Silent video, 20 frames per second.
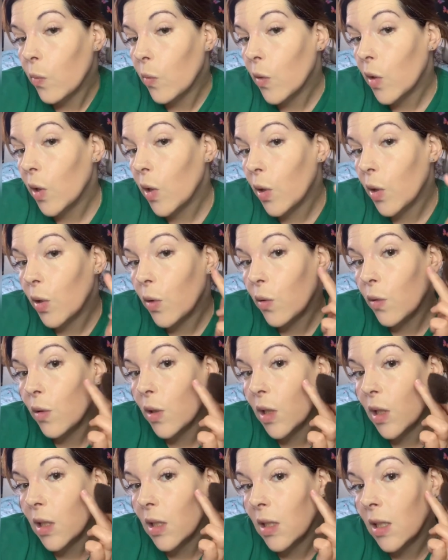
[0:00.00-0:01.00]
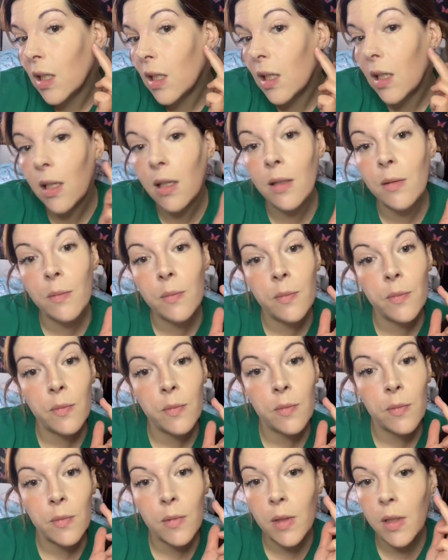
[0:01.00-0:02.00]
And you can already see
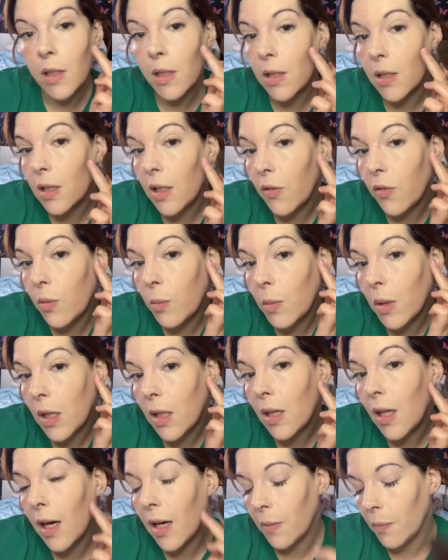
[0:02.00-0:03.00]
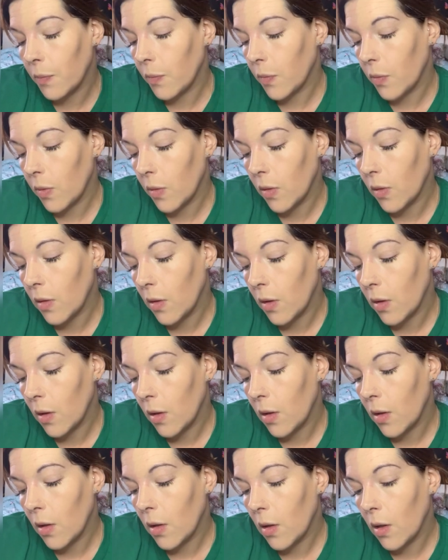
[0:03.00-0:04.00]
it's given me that
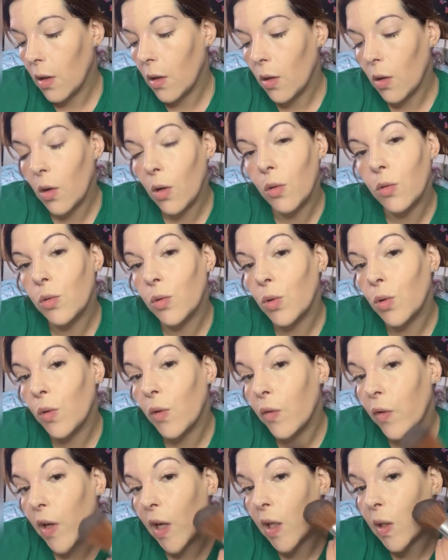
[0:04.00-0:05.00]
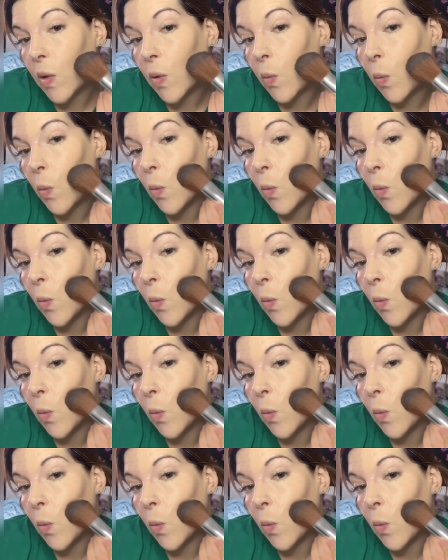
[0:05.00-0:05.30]
contour effect.